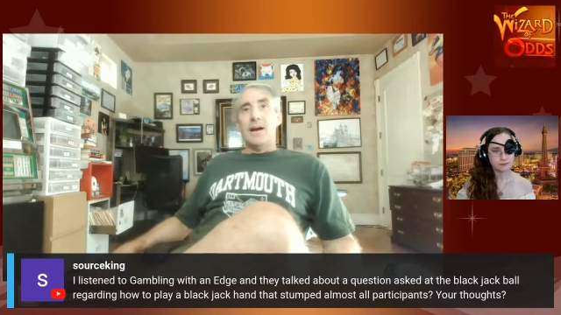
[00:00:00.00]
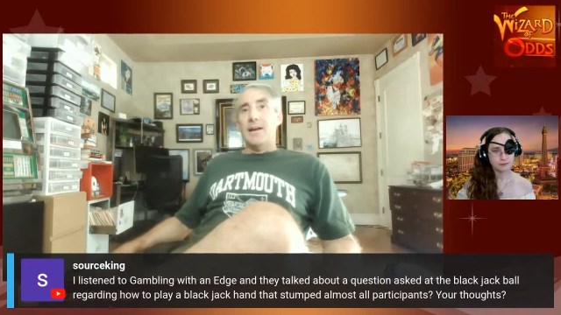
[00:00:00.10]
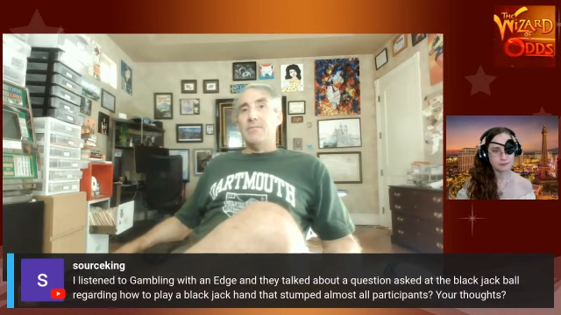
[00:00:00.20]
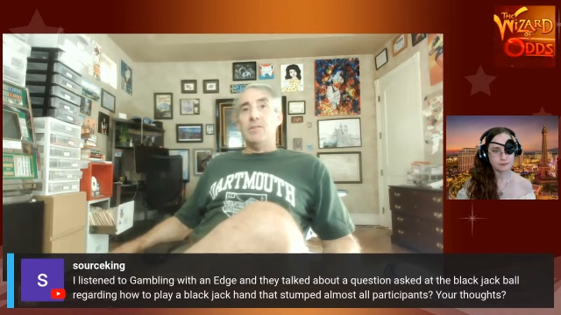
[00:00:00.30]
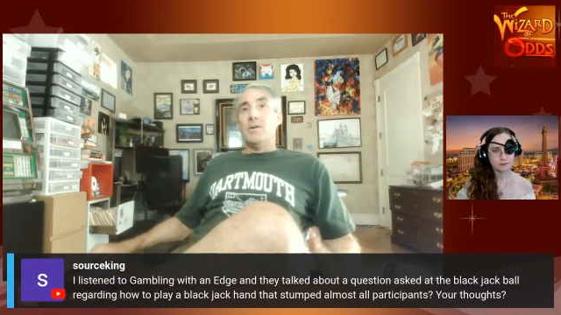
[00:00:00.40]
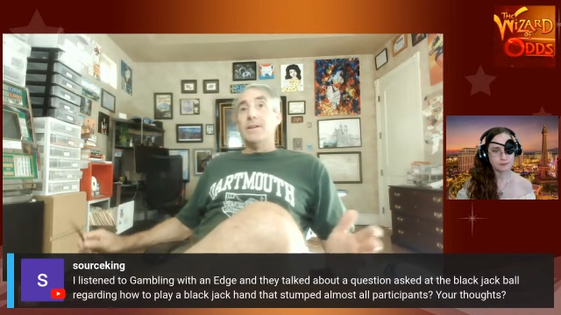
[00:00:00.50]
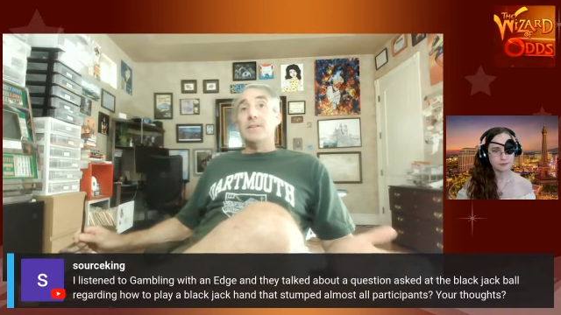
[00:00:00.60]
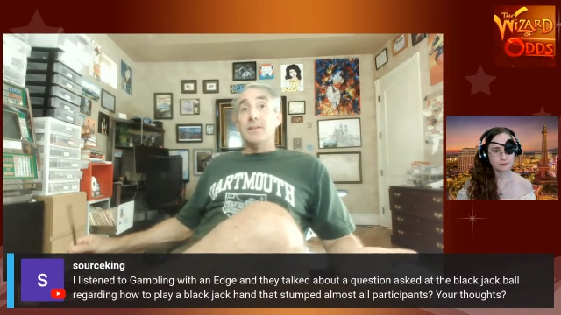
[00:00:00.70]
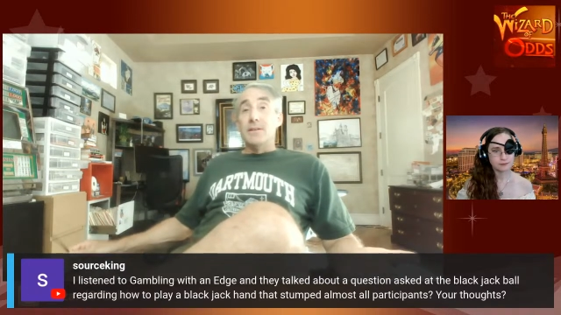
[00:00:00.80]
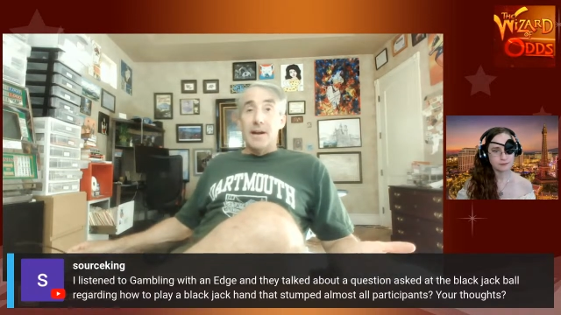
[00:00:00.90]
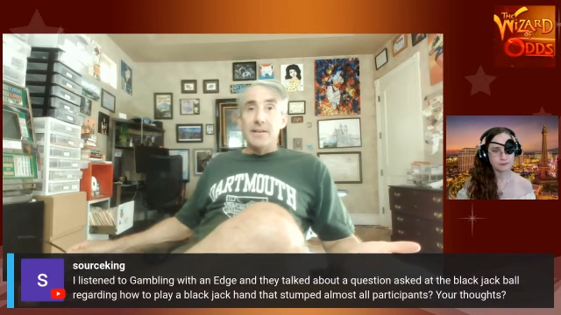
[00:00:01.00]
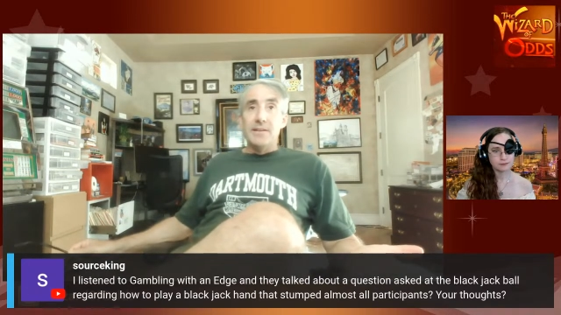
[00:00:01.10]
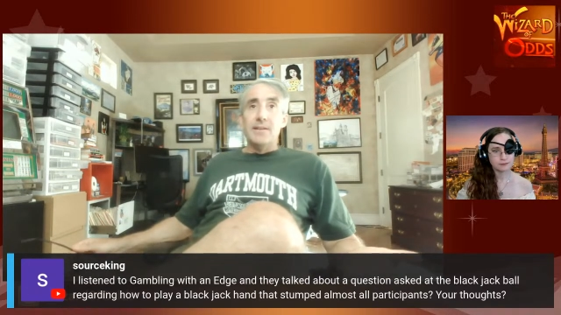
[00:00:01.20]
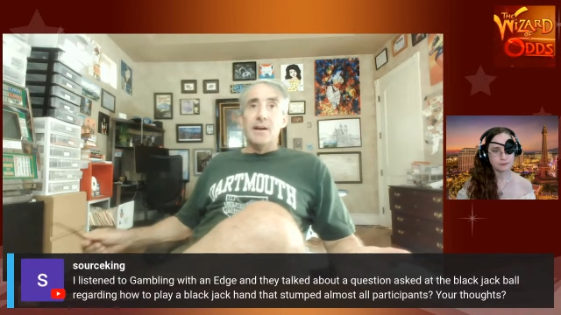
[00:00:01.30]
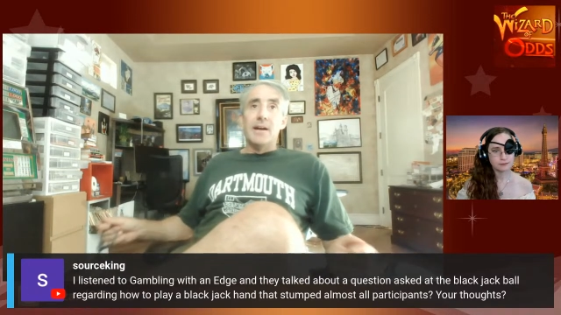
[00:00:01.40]

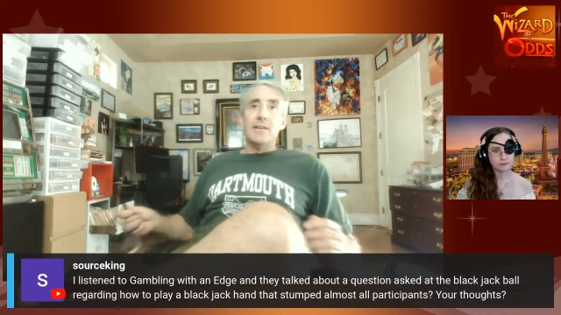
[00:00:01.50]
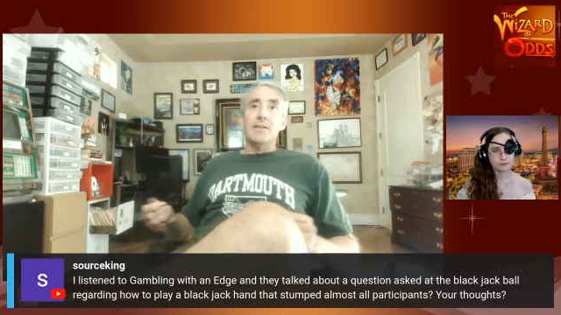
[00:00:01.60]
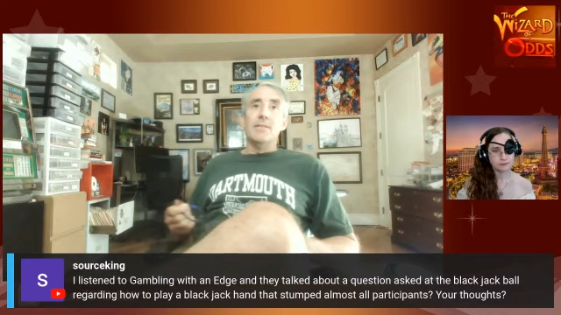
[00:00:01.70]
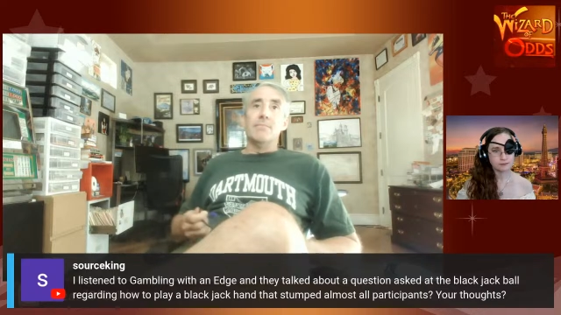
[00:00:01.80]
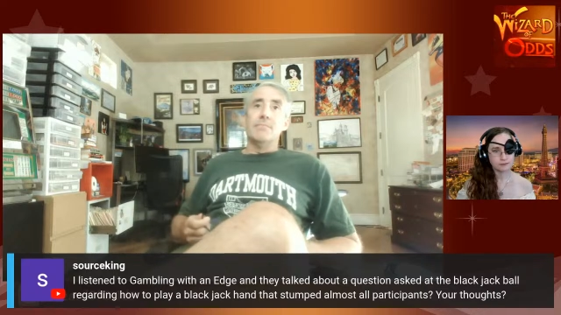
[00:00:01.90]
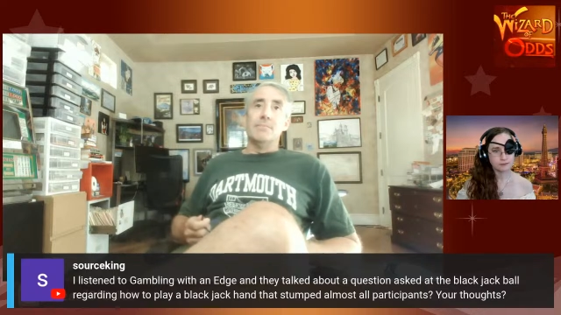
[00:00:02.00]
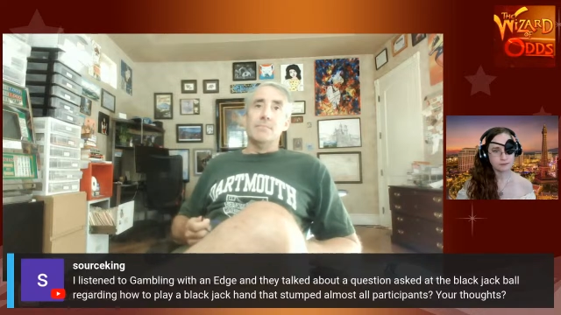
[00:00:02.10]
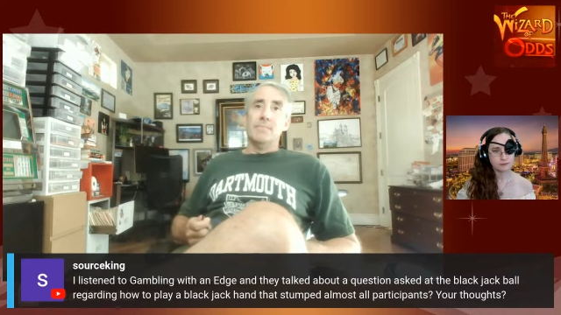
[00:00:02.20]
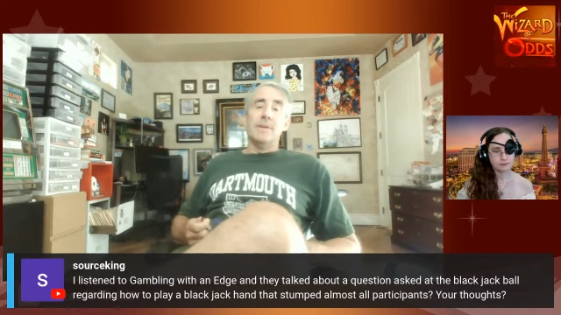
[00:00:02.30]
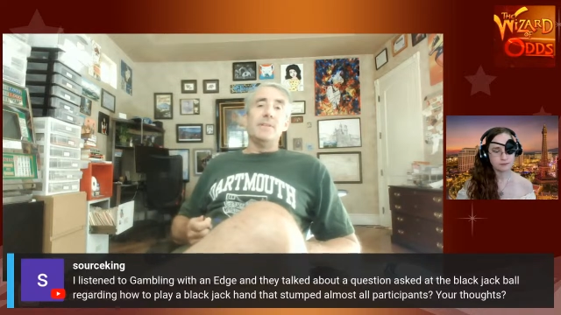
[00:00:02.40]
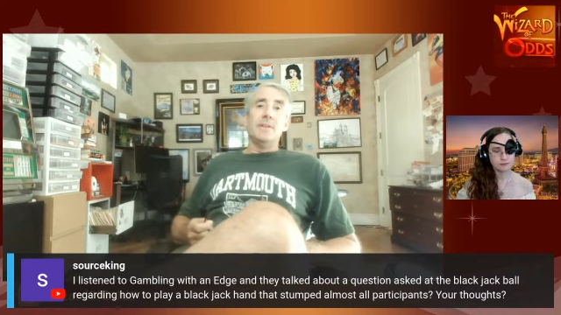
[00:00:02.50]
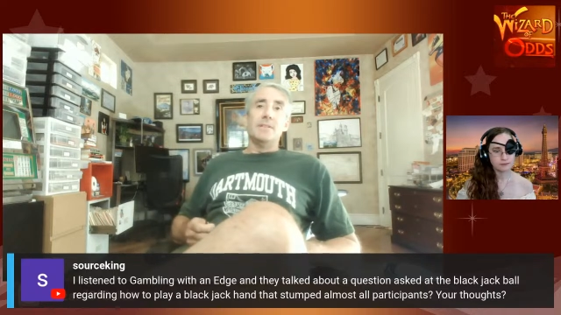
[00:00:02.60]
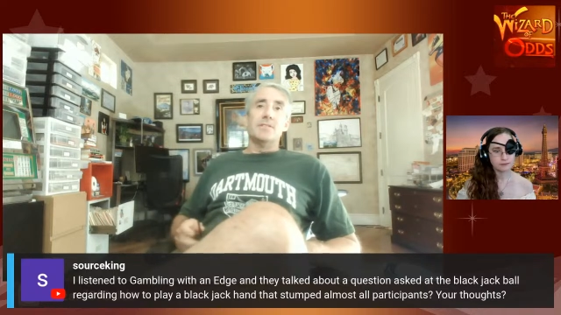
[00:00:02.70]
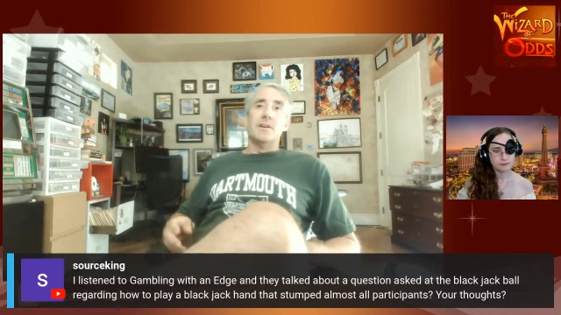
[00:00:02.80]
did not. It's